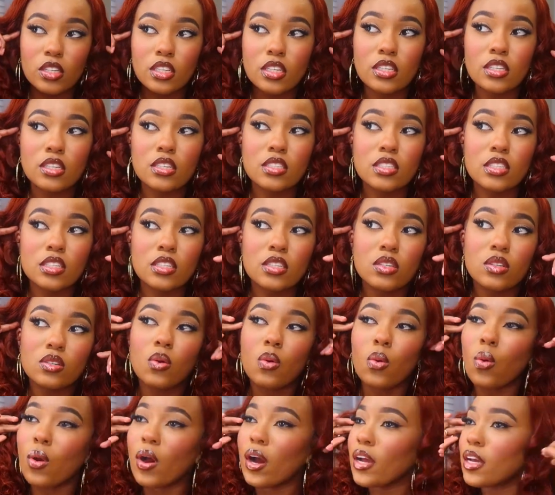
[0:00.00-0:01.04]
it doesn't
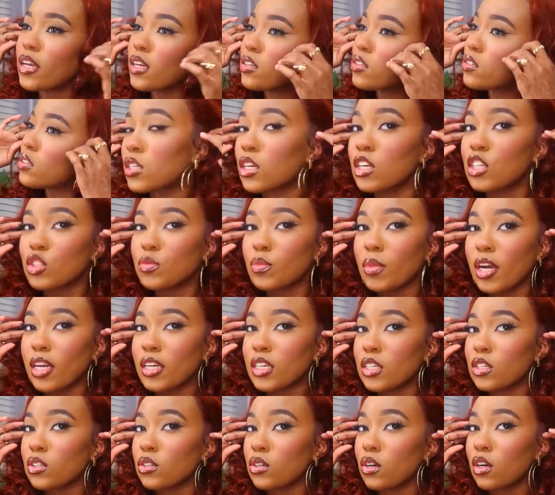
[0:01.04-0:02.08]
quite touch my
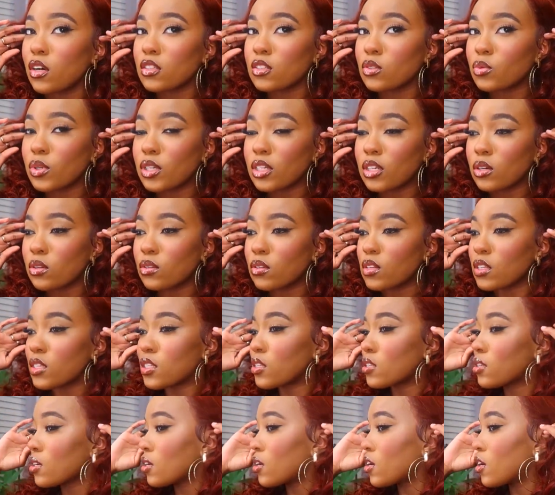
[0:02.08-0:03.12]
ear all the way on
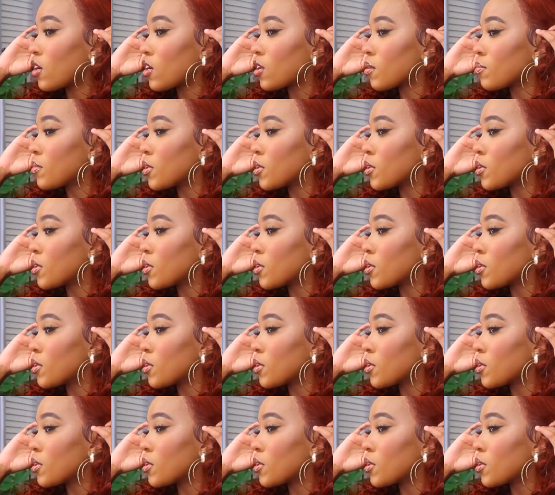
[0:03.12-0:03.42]
this side side,